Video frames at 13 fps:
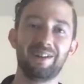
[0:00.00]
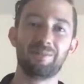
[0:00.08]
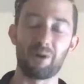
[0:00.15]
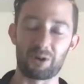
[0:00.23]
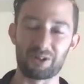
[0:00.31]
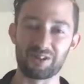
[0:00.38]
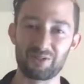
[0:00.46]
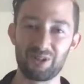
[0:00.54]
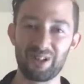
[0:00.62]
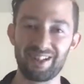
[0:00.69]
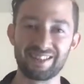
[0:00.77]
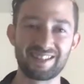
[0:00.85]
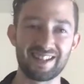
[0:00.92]
Marcus
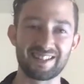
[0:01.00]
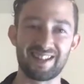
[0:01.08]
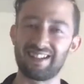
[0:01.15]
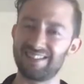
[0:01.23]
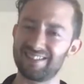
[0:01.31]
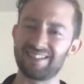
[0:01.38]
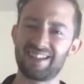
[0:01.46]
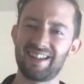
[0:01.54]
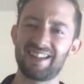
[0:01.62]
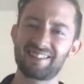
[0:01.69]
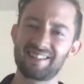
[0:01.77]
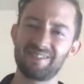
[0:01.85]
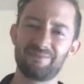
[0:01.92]
Aurelius says that, and I was like,
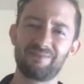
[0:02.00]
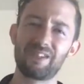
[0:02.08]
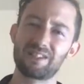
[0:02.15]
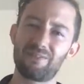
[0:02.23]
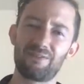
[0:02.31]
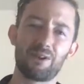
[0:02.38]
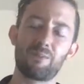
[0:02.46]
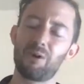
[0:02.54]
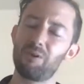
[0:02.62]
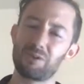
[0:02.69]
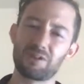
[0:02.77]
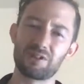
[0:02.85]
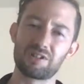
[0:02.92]
yeah, that's a fair
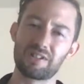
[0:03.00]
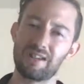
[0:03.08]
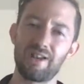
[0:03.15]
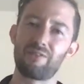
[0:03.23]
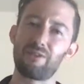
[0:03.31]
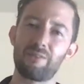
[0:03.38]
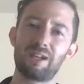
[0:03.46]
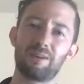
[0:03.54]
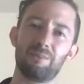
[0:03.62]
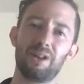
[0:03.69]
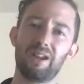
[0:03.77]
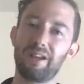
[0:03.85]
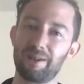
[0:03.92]
point. We should just never be
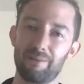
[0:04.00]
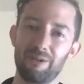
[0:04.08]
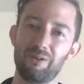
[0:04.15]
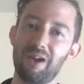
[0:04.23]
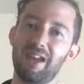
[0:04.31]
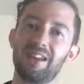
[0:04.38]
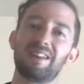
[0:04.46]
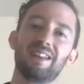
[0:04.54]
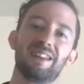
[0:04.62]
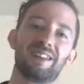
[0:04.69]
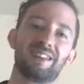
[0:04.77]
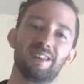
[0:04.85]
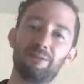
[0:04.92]
complaining about
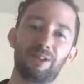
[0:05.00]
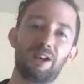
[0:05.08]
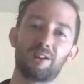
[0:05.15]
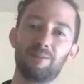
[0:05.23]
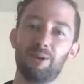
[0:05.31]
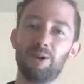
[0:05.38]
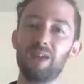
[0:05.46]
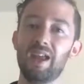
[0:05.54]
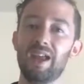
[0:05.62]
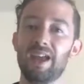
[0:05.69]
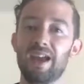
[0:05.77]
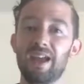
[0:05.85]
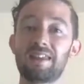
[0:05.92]
anything that we talk about.
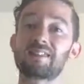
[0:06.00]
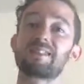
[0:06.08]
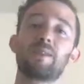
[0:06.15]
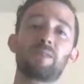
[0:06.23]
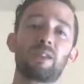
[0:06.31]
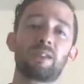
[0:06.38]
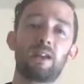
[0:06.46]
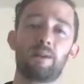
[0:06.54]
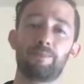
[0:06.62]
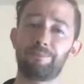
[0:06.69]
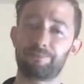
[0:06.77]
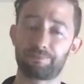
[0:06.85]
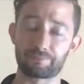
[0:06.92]
And this is something
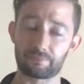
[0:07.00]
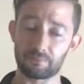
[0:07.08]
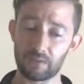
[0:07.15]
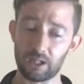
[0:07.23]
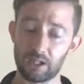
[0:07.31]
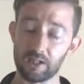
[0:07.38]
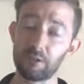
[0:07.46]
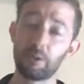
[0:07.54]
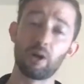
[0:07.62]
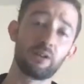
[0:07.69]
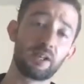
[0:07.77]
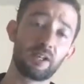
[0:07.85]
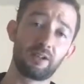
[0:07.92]
that we
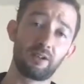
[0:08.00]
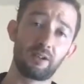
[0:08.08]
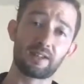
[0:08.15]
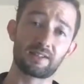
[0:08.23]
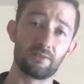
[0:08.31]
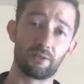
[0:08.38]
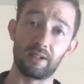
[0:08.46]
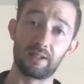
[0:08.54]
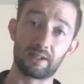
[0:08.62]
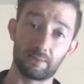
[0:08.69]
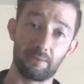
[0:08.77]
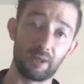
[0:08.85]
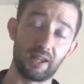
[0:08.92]
only need to do less of. We need to
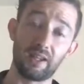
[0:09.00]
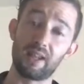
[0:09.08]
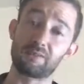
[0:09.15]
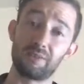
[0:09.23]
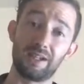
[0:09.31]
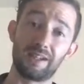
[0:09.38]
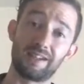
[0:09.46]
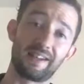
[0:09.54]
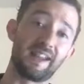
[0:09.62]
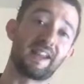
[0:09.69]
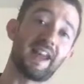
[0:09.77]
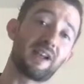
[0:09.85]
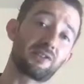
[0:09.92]
complain less. We need to
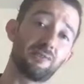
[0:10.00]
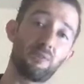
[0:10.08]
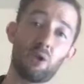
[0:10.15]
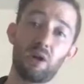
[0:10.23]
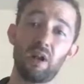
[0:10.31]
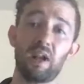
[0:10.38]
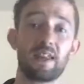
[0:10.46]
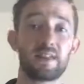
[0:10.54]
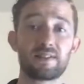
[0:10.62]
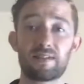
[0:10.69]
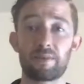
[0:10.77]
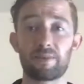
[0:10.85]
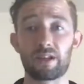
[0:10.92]
take action more. This
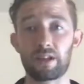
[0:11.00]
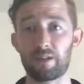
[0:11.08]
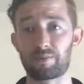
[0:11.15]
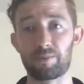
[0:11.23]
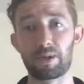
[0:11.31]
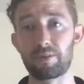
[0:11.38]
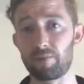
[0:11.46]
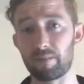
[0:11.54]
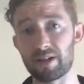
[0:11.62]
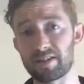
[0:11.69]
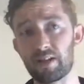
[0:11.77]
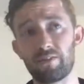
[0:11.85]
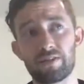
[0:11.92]
is something I'm speaking for
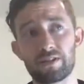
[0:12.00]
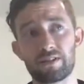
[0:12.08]
myself.